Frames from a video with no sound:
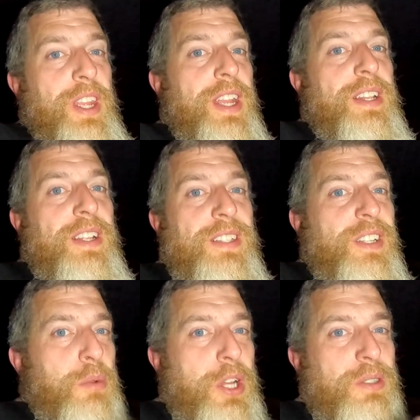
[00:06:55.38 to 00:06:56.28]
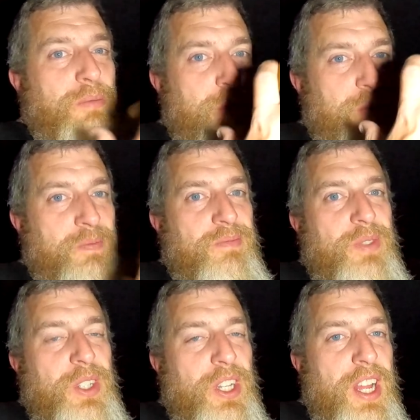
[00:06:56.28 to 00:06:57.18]
and it's going to be awesome. So
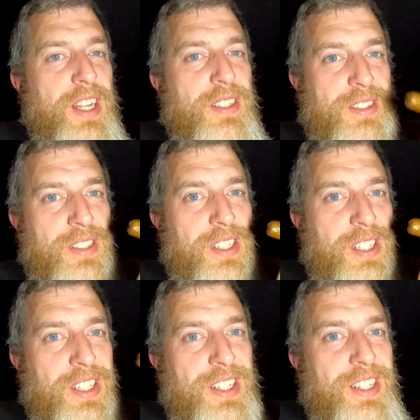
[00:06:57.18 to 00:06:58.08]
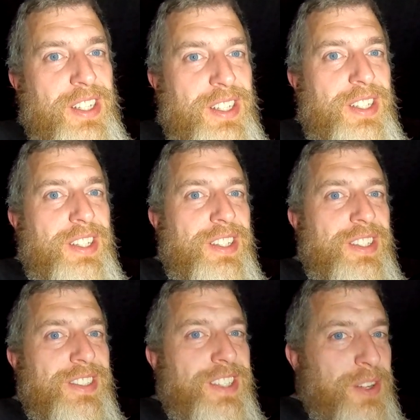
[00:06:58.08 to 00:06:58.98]
good night.
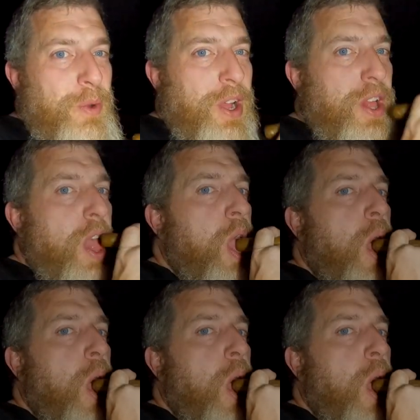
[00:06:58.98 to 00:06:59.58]
See you in a while.